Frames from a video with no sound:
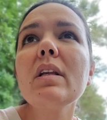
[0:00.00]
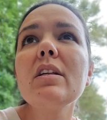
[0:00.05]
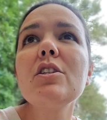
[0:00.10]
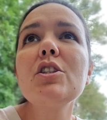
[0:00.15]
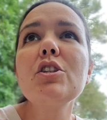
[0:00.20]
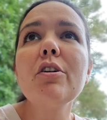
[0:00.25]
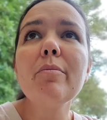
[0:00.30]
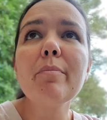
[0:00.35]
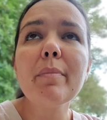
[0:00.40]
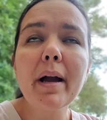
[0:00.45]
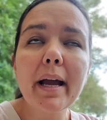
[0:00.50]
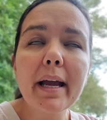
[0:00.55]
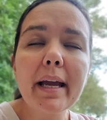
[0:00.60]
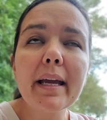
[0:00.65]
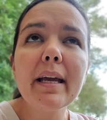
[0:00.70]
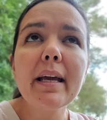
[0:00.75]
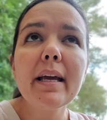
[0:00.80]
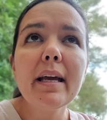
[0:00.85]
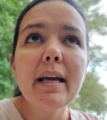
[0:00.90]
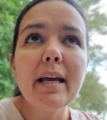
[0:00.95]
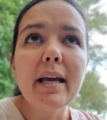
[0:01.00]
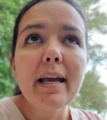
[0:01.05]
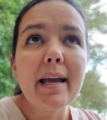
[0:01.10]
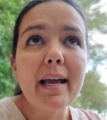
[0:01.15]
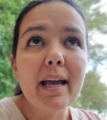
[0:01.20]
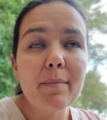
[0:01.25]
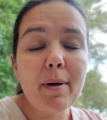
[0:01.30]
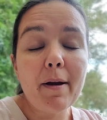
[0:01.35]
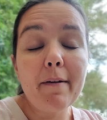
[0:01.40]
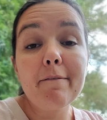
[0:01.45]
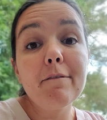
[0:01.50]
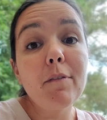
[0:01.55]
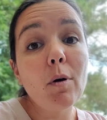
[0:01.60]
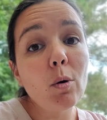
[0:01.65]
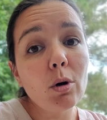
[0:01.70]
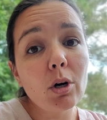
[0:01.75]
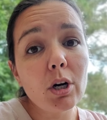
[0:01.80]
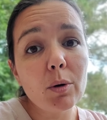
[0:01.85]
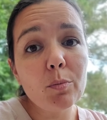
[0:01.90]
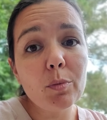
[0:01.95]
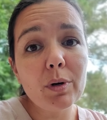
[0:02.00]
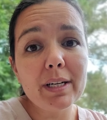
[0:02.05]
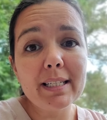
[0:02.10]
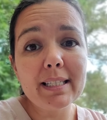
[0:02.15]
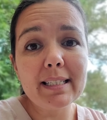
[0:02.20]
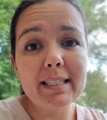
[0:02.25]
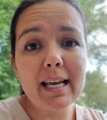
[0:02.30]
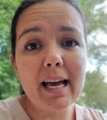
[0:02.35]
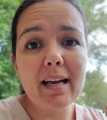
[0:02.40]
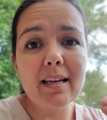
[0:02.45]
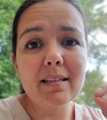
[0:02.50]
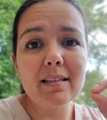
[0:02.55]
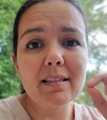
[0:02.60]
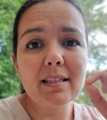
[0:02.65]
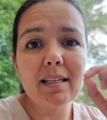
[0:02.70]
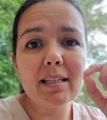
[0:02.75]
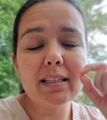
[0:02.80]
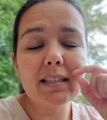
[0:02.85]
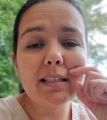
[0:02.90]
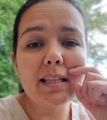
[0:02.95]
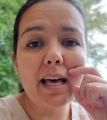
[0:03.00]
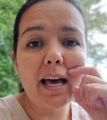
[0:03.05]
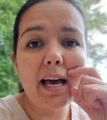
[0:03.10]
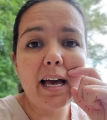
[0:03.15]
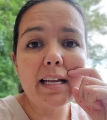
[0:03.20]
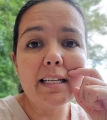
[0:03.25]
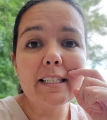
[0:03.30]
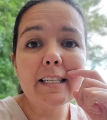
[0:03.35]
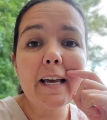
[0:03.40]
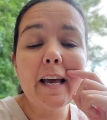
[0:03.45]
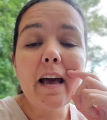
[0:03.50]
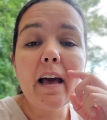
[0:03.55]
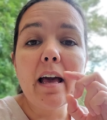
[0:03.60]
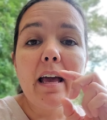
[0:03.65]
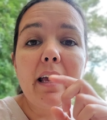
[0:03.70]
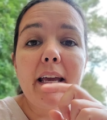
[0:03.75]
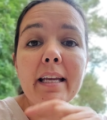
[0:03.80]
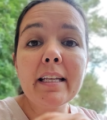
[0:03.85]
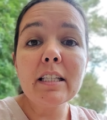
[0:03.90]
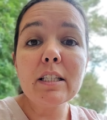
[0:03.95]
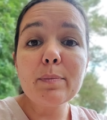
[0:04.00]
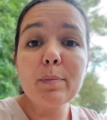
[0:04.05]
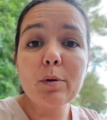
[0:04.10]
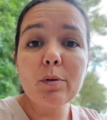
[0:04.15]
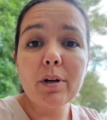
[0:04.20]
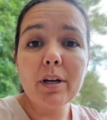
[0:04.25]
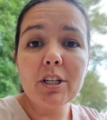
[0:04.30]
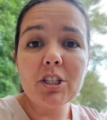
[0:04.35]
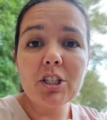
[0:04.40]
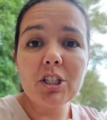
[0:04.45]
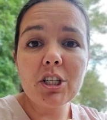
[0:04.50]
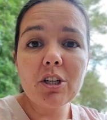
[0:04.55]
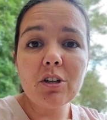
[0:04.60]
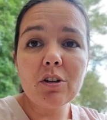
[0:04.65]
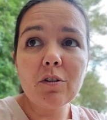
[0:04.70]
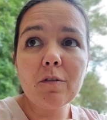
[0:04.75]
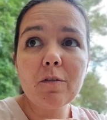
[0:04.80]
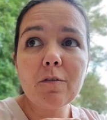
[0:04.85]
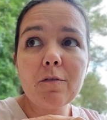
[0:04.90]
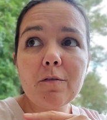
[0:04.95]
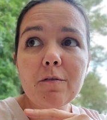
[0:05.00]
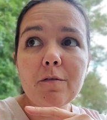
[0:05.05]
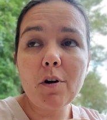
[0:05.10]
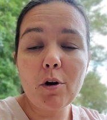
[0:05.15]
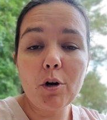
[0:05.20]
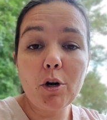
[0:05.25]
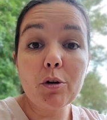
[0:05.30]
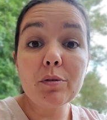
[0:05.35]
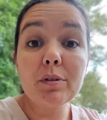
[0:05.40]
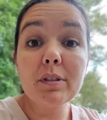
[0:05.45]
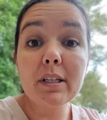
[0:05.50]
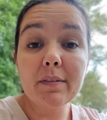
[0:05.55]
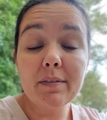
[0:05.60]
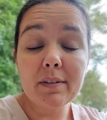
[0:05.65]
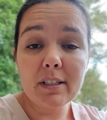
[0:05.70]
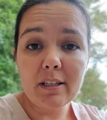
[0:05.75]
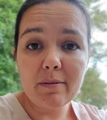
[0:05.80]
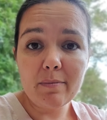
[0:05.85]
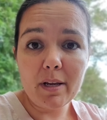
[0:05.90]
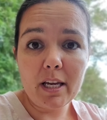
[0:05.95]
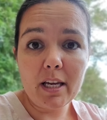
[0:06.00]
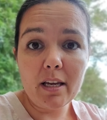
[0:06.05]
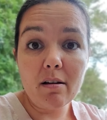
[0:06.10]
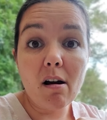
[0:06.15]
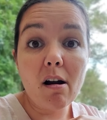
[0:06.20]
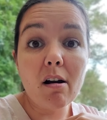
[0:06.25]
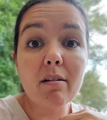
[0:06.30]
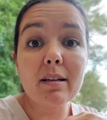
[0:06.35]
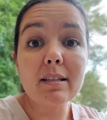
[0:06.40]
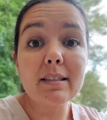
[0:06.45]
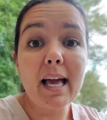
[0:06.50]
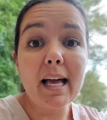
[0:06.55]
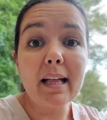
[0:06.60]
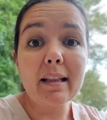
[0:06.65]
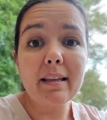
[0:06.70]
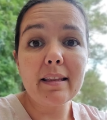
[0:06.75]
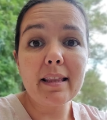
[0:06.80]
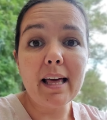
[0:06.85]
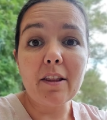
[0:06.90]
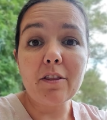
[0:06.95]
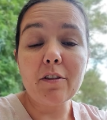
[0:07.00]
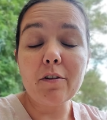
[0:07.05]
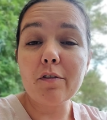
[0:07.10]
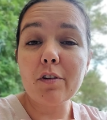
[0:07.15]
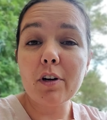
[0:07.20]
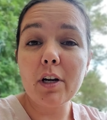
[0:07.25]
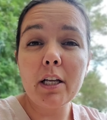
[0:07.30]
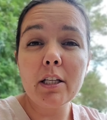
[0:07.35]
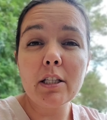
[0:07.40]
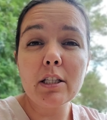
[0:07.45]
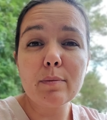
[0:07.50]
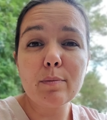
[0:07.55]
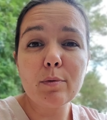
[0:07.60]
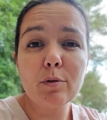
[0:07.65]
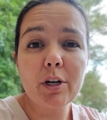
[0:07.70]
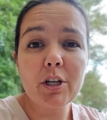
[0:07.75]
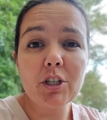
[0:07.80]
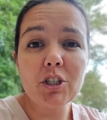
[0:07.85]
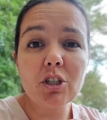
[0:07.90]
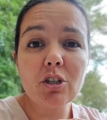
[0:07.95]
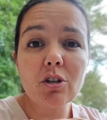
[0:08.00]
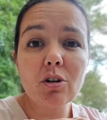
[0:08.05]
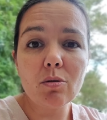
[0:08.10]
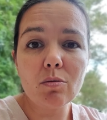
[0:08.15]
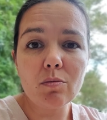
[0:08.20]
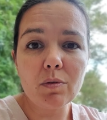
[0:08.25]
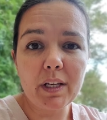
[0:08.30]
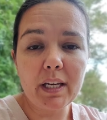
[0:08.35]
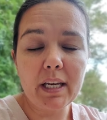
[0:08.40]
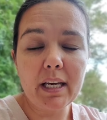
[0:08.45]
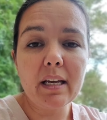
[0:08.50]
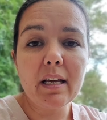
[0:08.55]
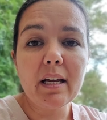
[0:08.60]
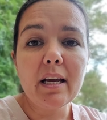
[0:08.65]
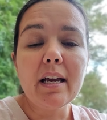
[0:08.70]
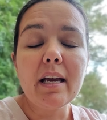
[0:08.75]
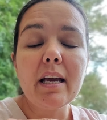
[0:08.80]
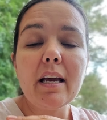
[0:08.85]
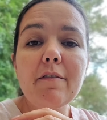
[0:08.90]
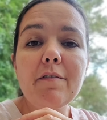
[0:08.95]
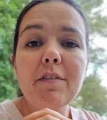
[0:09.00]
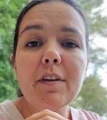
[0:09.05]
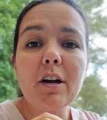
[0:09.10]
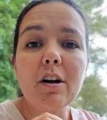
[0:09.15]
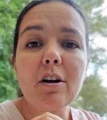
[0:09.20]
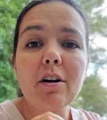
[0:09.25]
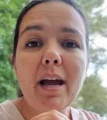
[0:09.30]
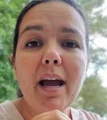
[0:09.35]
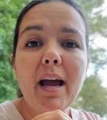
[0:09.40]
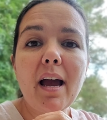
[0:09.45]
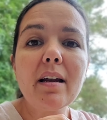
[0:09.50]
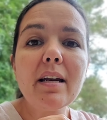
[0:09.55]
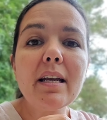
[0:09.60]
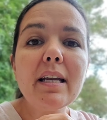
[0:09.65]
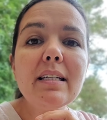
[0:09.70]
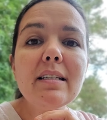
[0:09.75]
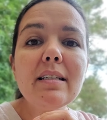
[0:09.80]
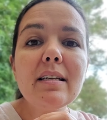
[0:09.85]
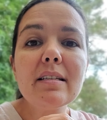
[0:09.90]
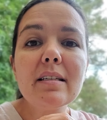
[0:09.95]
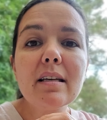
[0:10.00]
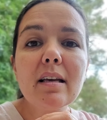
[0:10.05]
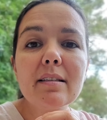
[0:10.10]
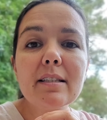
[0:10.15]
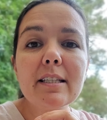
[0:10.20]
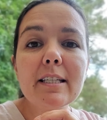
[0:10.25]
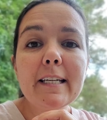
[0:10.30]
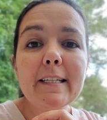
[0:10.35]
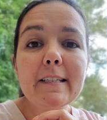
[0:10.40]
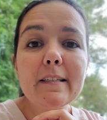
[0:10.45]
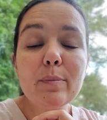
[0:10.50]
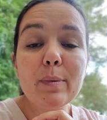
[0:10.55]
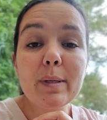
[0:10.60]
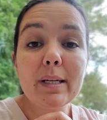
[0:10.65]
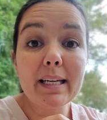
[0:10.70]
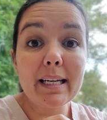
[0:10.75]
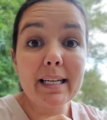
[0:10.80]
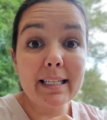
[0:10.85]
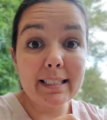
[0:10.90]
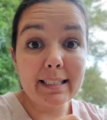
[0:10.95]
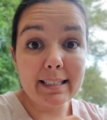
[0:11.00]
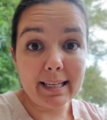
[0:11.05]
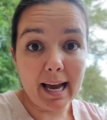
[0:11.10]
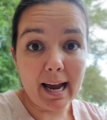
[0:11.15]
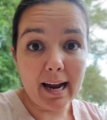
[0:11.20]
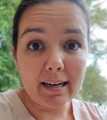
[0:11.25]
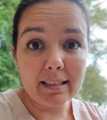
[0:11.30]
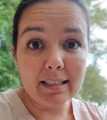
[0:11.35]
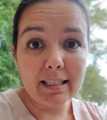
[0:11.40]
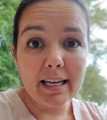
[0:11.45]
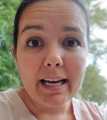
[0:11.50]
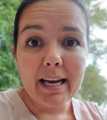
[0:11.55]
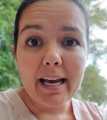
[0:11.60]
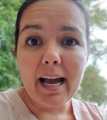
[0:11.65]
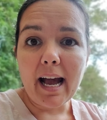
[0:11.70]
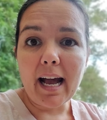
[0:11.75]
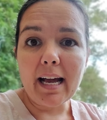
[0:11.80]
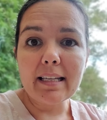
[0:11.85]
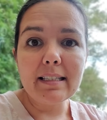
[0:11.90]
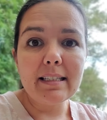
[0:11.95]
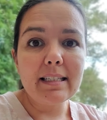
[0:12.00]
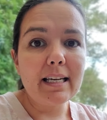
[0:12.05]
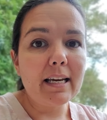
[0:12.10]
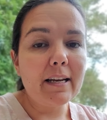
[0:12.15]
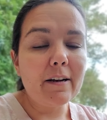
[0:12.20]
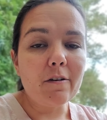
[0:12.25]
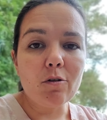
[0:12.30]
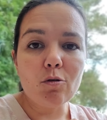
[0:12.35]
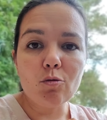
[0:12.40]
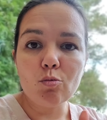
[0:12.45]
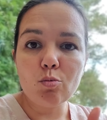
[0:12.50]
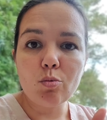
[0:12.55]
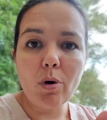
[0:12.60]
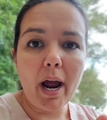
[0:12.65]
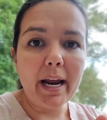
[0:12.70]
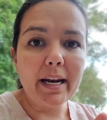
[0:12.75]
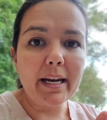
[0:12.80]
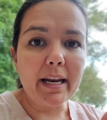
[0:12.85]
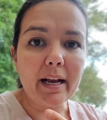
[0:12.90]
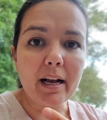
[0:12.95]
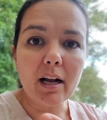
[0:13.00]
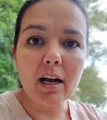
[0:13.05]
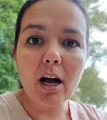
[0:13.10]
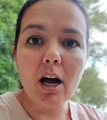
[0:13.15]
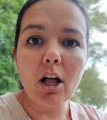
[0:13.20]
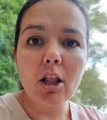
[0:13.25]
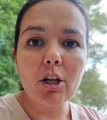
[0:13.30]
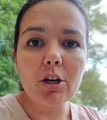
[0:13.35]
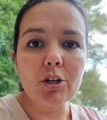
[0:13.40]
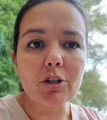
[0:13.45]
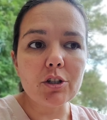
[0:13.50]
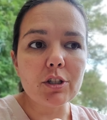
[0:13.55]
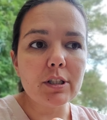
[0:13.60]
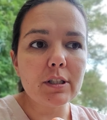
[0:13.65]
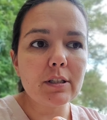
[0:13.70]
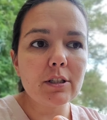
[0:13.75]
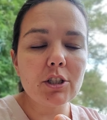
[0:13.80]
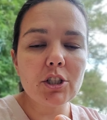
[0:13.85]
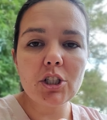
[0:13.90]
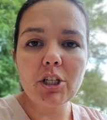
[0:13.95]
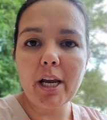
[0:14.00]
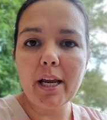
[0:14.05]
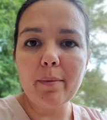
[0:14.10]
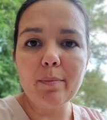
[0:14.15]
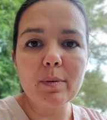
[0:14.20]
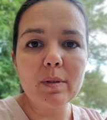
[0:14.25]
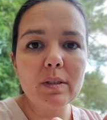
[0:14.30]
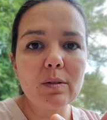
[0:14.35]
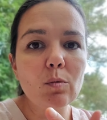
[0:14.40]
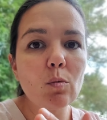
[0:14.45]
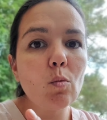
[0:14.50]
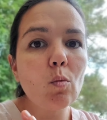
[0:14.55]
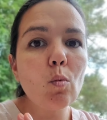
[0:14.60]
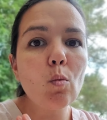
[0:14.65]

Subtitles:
So in my form, what it says is that inspirational photos given to me are exactly that. They're for inspiration only. If there are any details that need to be exact, as in writing, colors, shapes,